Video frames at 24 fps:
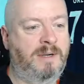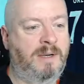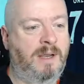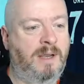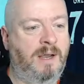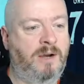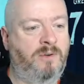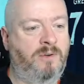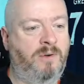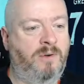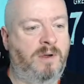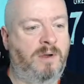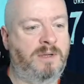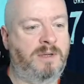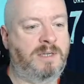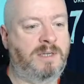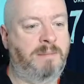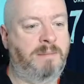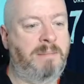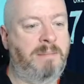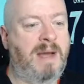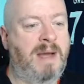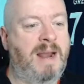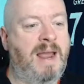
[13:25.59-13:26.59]
Across.
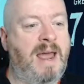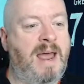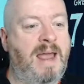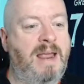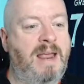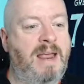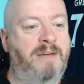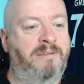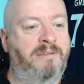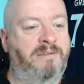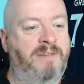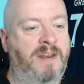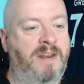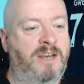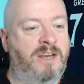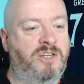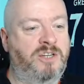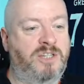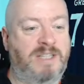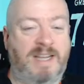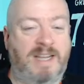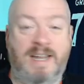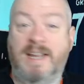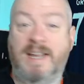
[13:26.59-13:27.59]
Mane
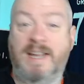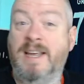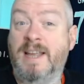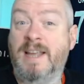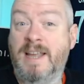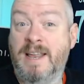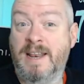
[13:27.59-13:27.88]
finishes it.